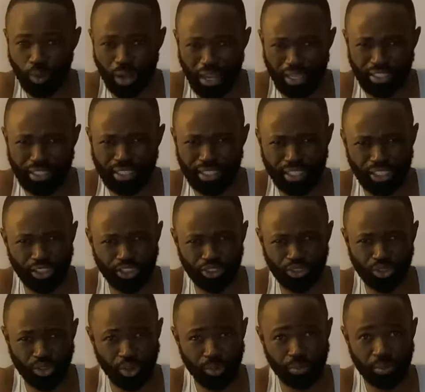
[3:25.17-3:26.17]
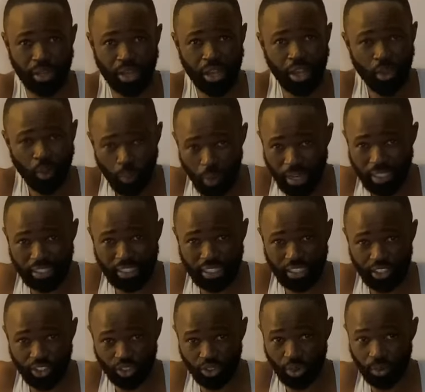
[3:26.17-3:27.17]
why didn't he stop? Why
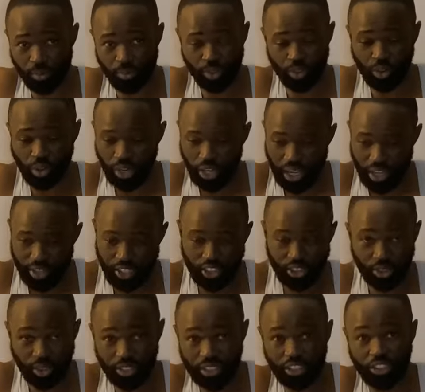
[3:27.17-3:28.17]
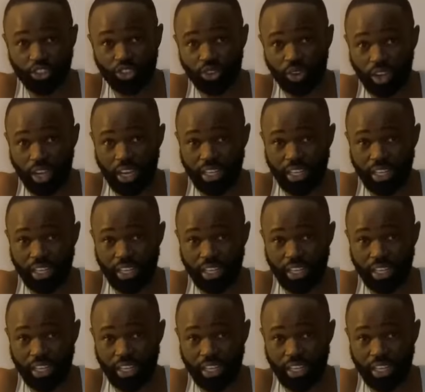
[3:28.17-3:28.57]
didn't he stop? You know, Carrington is so